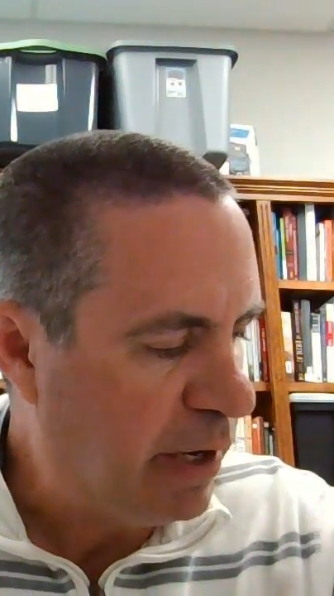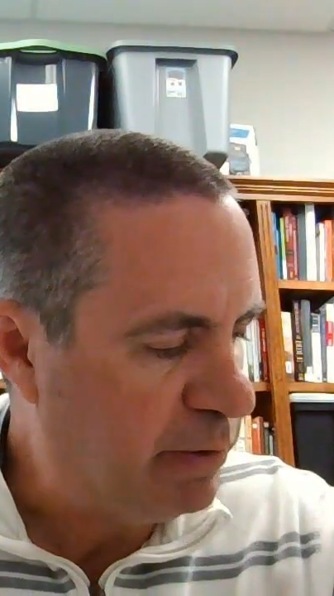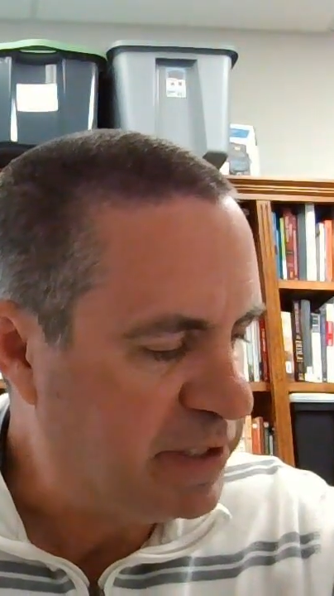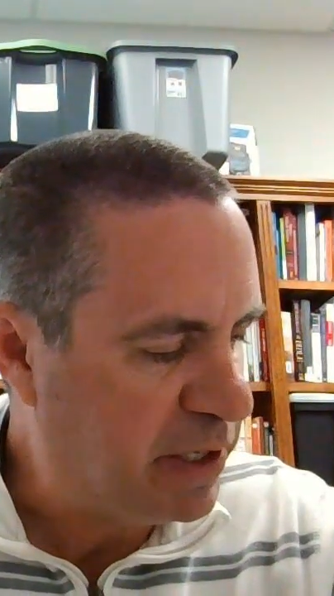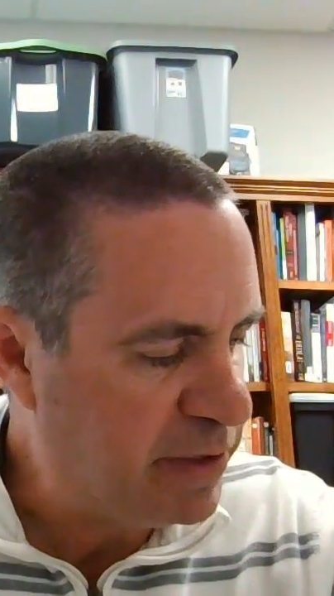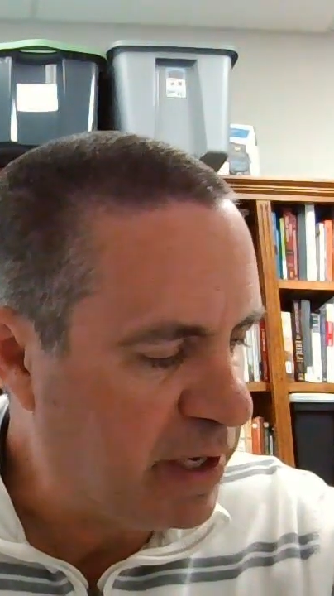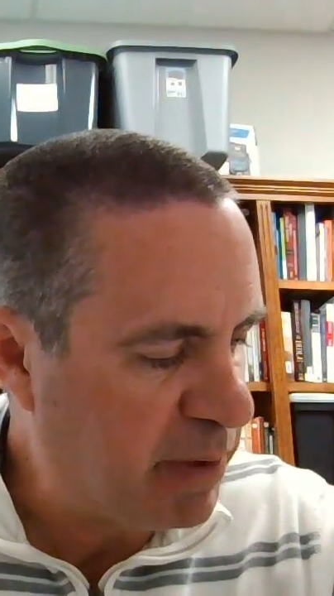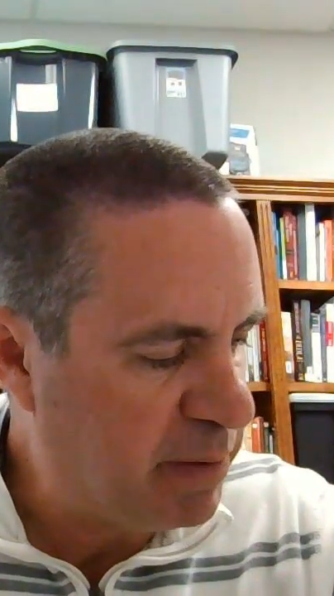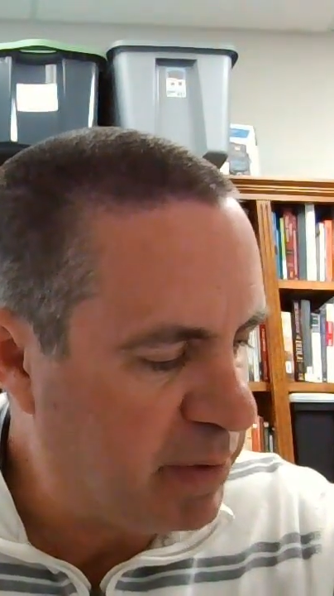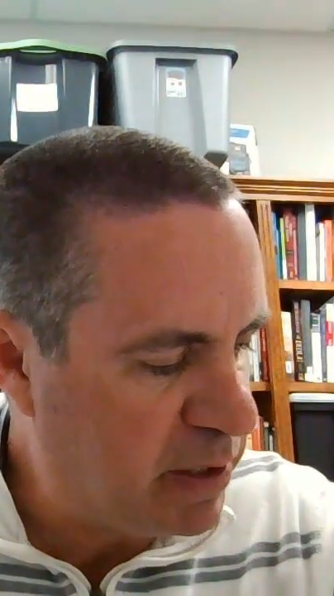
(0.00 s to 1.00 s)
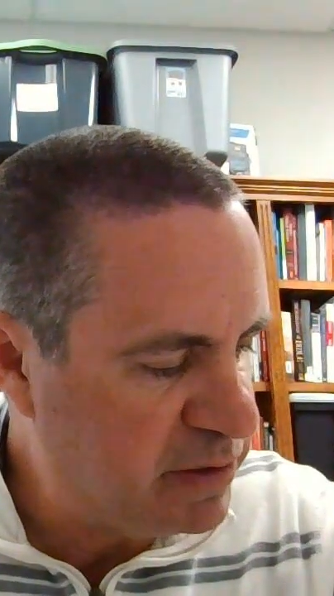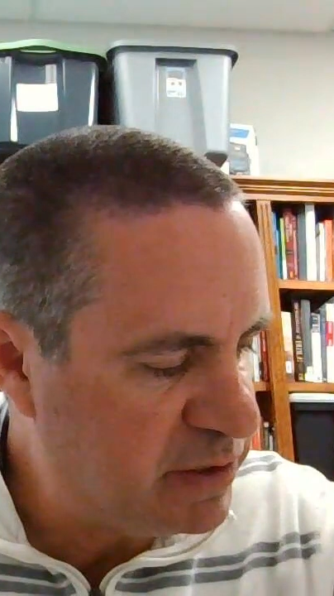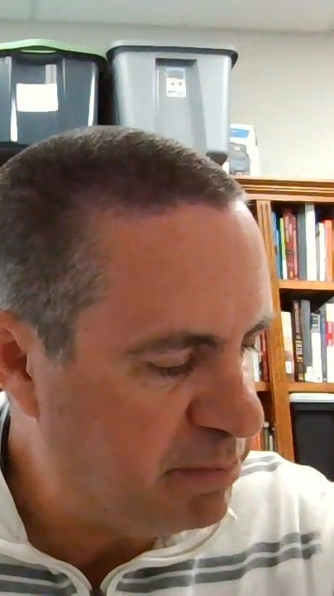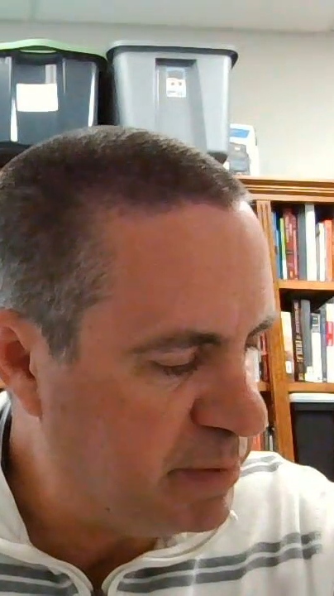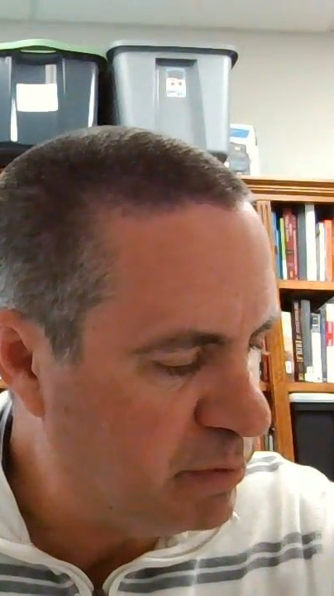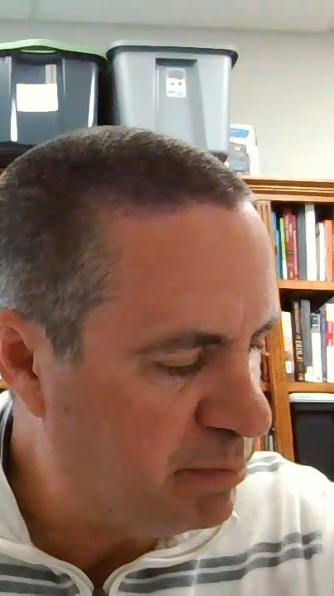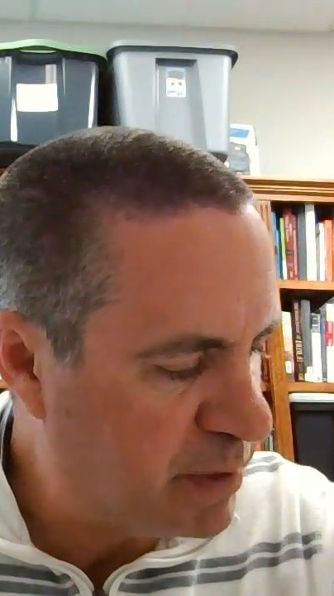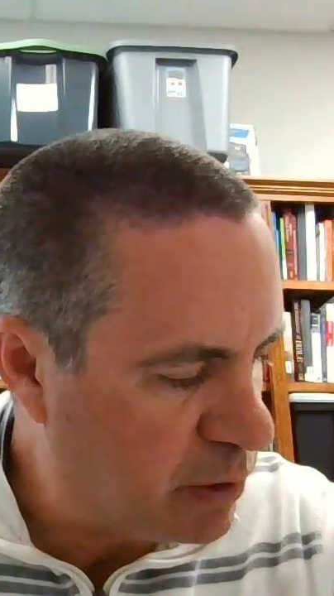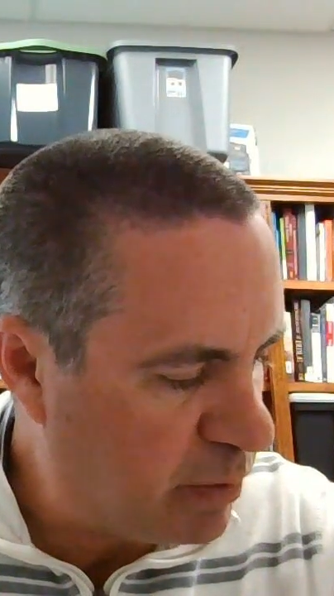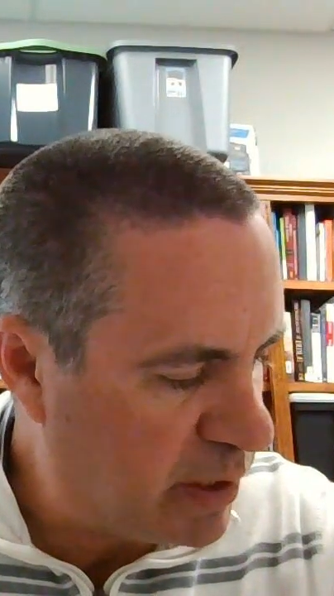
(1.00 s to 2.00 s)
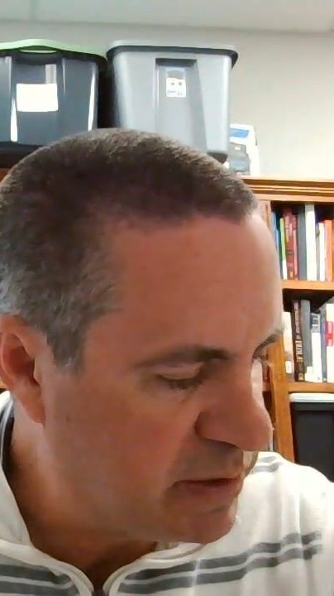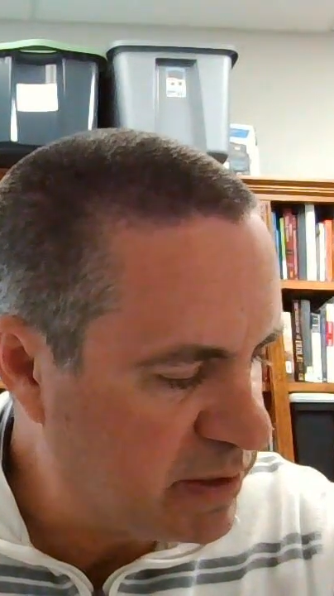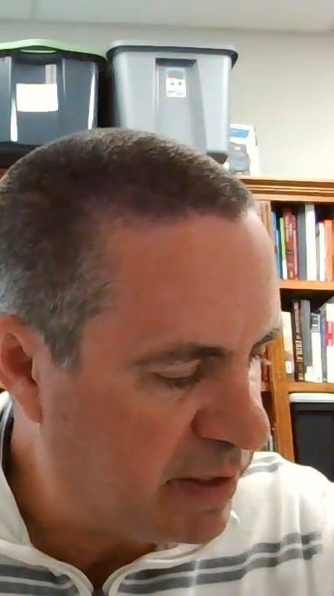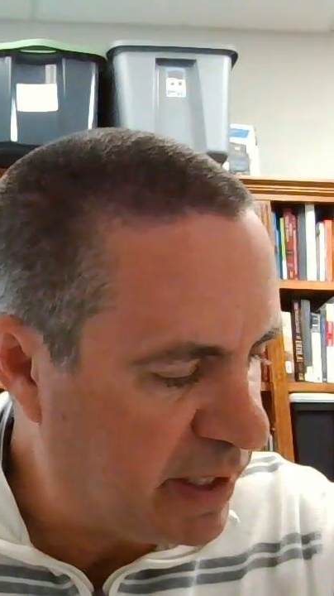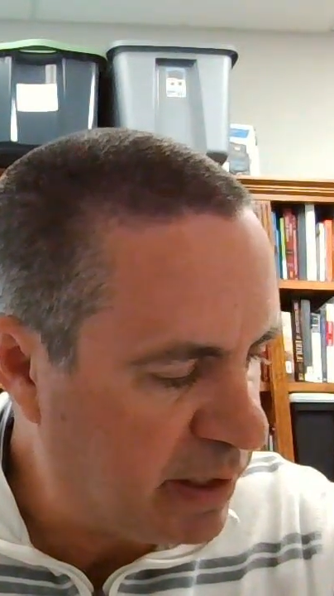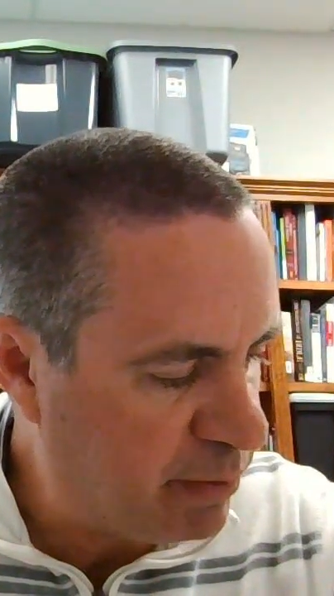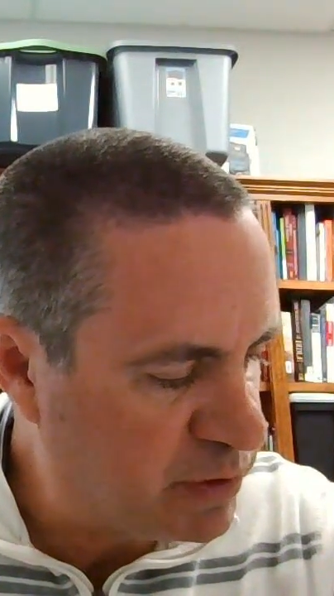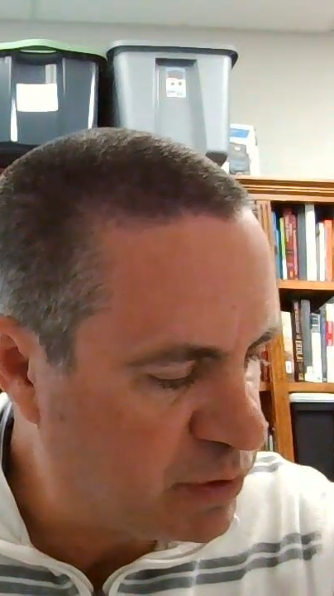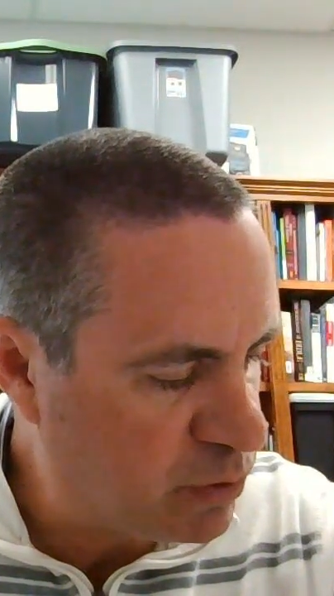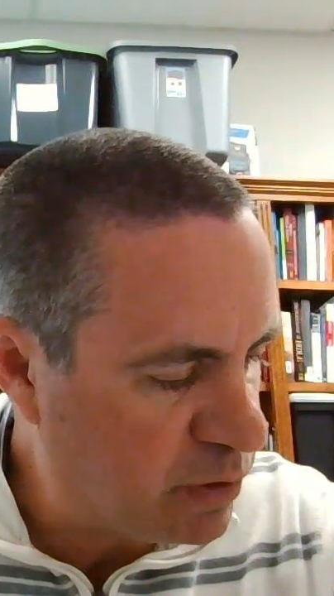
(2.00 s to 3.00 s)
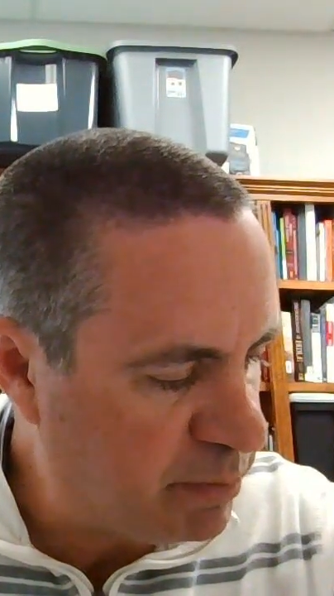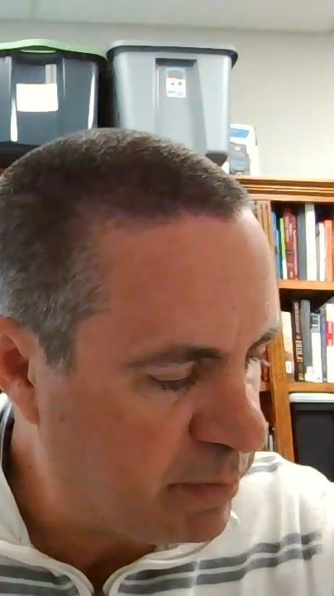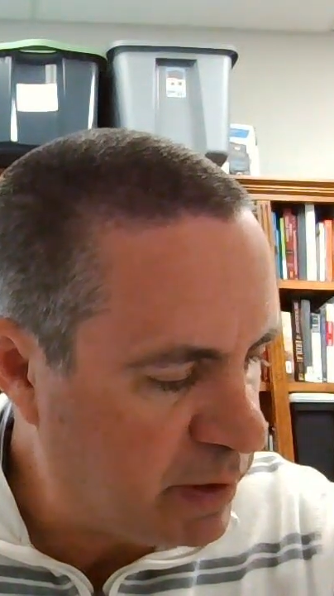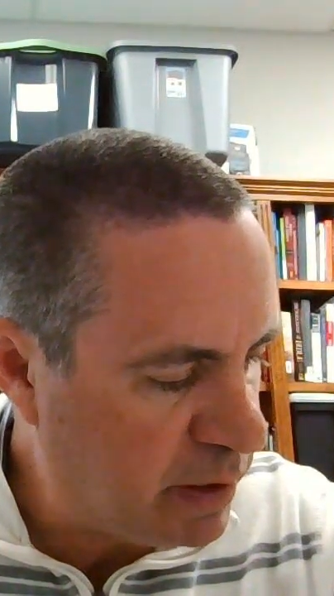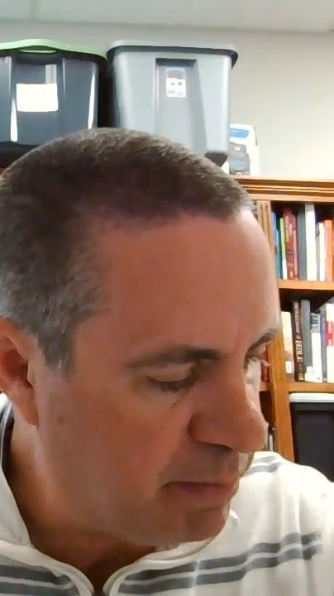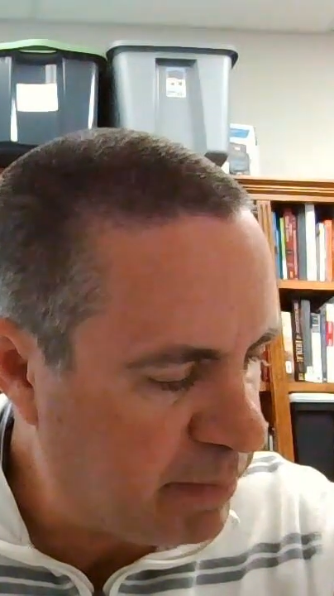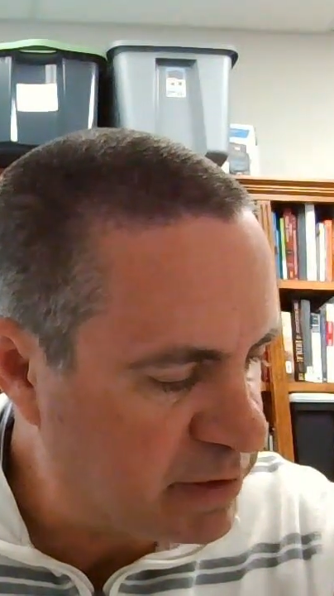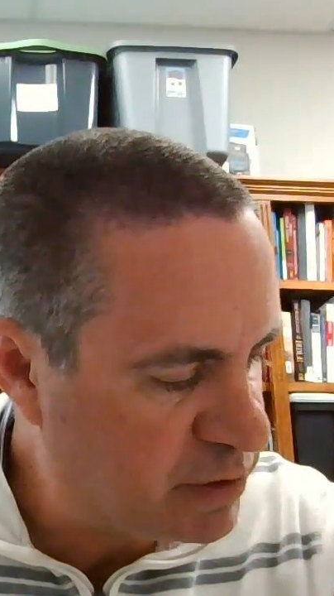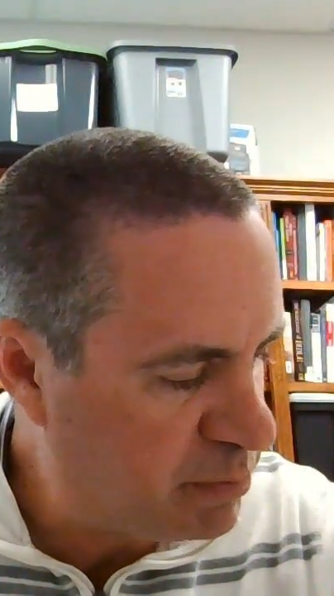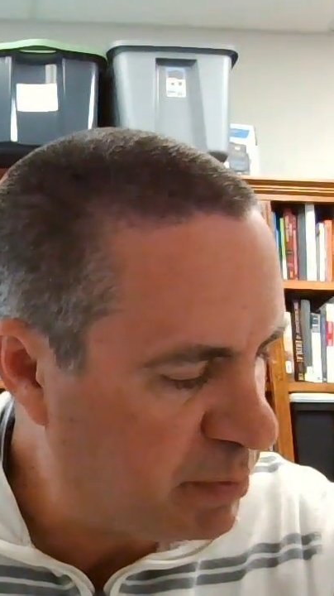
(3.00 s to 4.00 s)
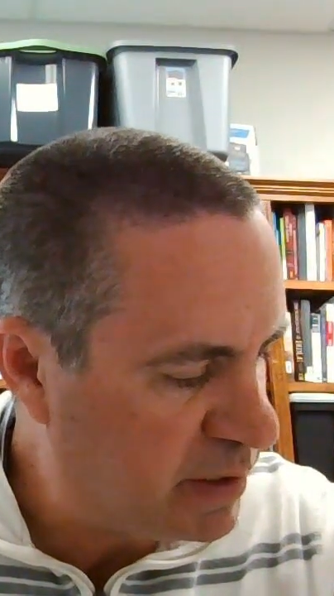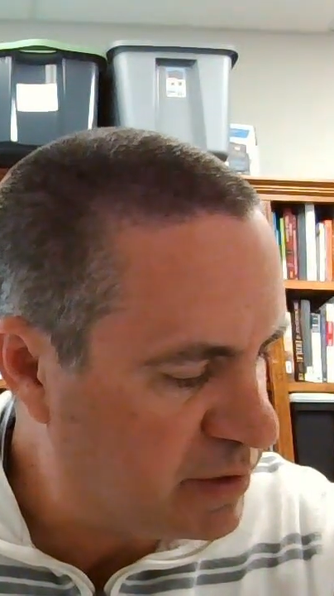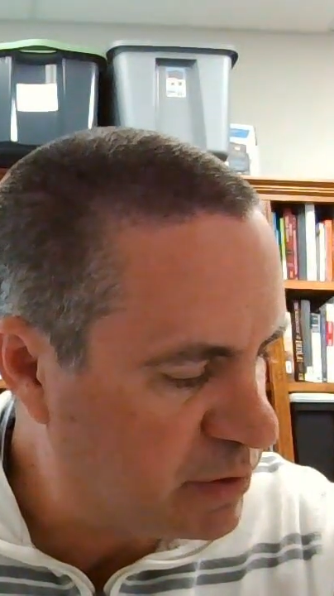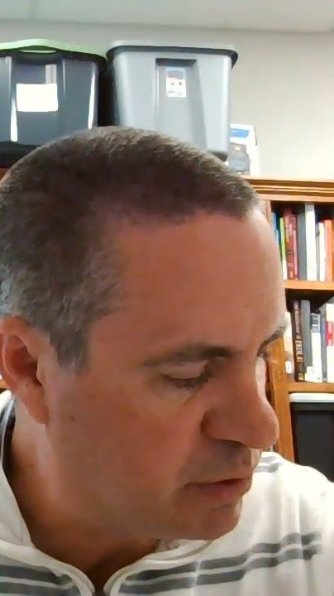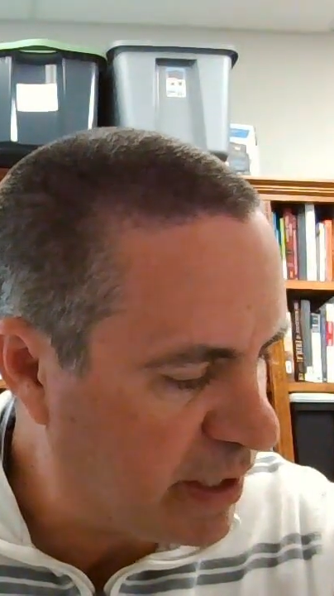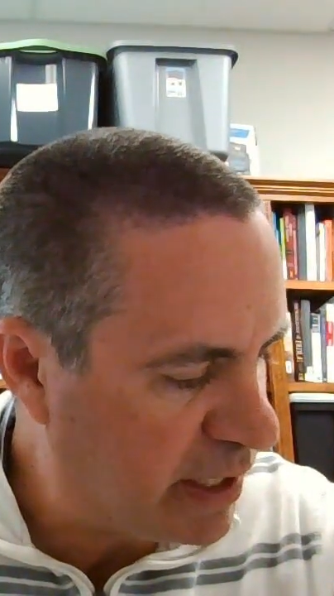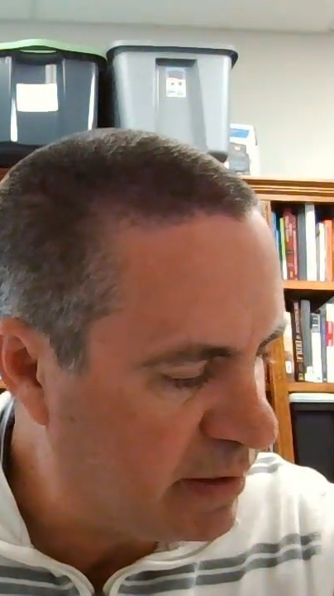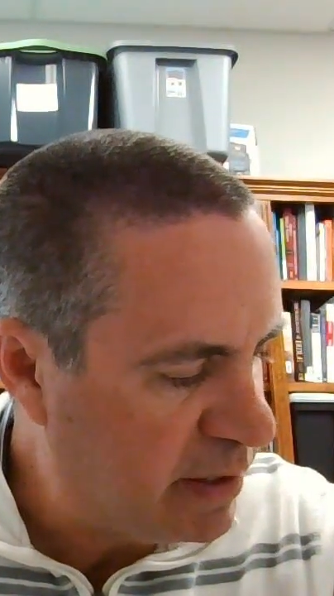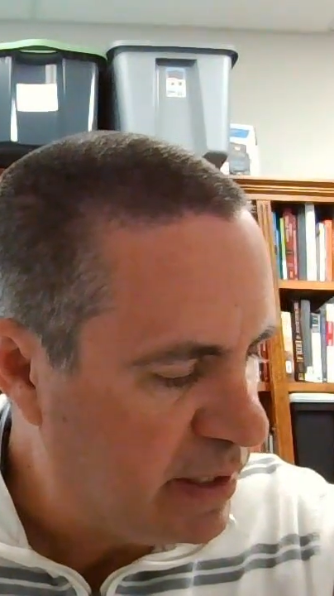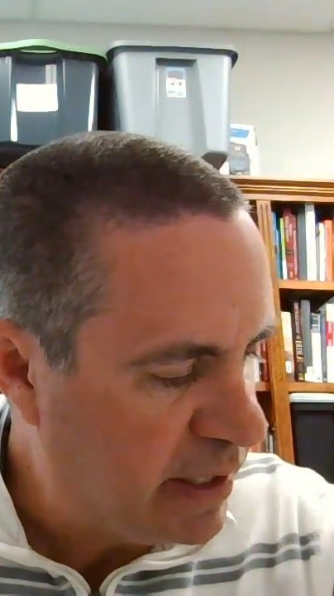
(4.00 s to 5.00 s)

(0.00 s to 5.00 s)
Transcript: I will tear down my barns and build bigger ones, and then I will store up my surplus grain.